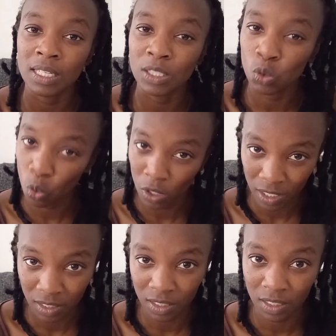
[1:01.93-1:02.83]
is
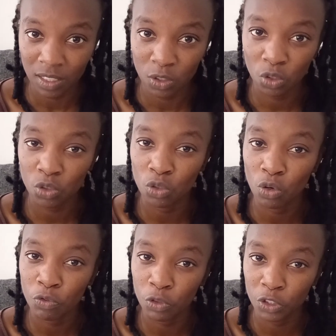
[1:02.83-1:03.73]
quality don't
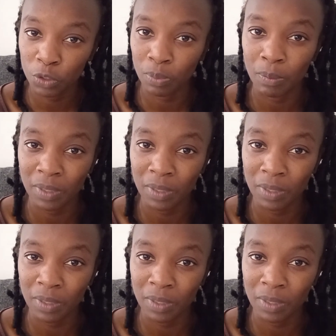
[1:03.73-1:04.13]
go for cheaper